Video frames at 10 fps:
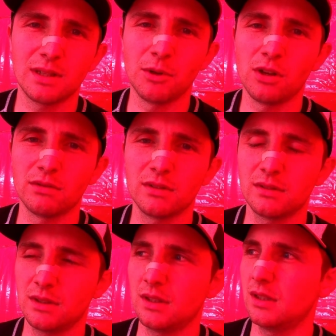I'm not,
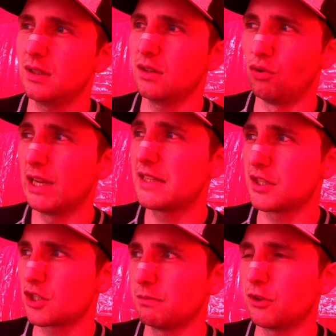unless
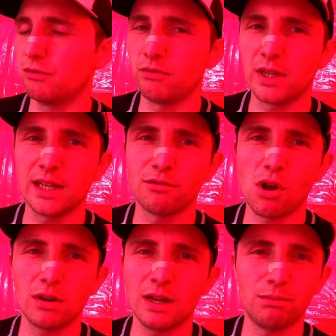there's something really
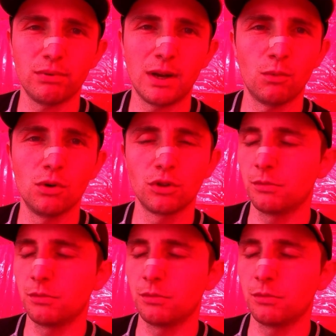wrong, I won't